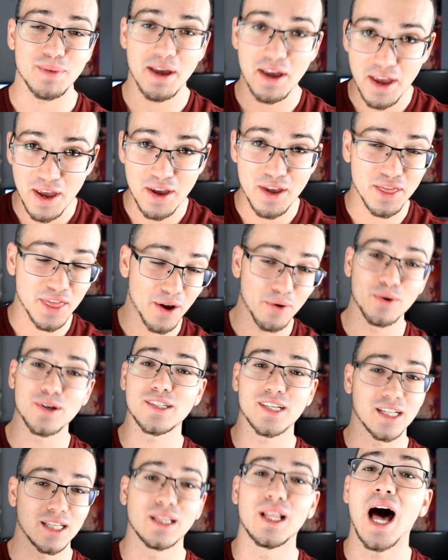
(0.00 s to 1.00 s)
It, it, there was
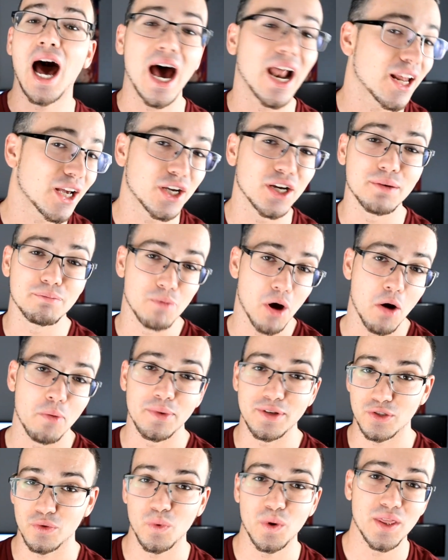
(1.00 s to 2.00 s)
a lot of good
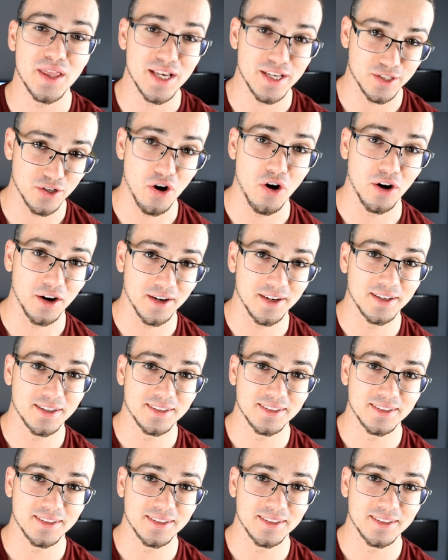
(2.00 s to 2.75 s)
moments with this arc.